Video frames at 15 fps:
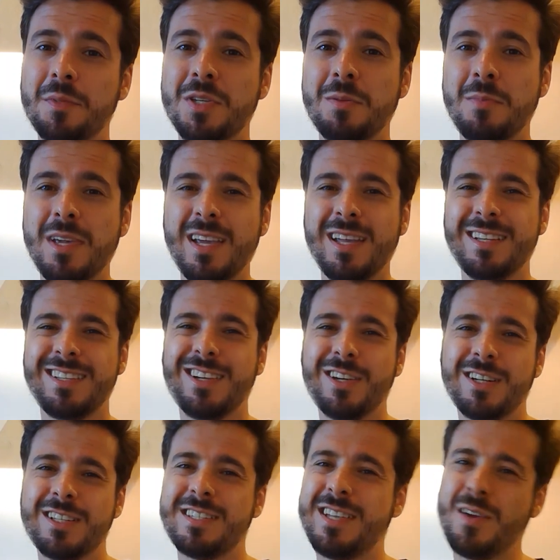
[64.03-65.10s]
to me and
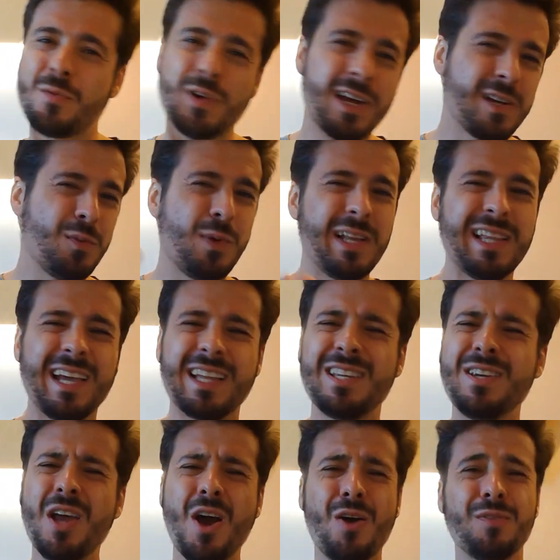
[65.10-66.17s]
going to say right away, like,
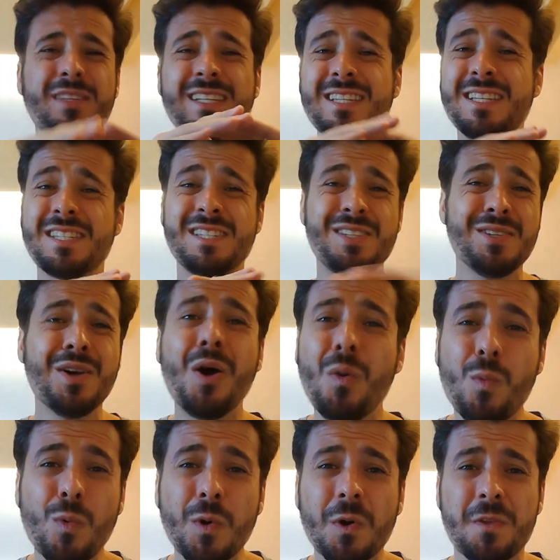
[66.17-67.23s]
no, this is
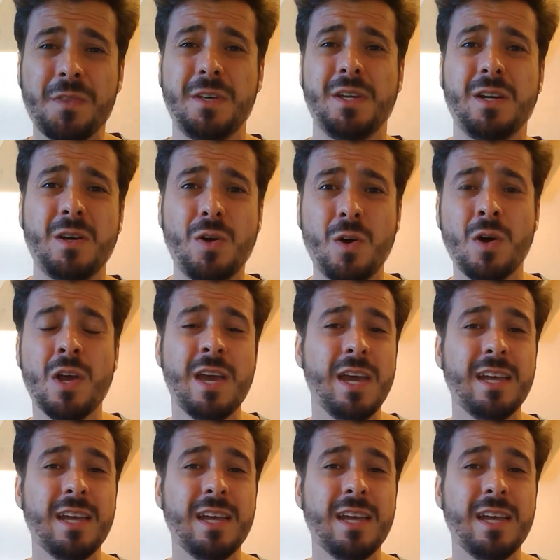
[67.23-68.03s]
not worth it at all.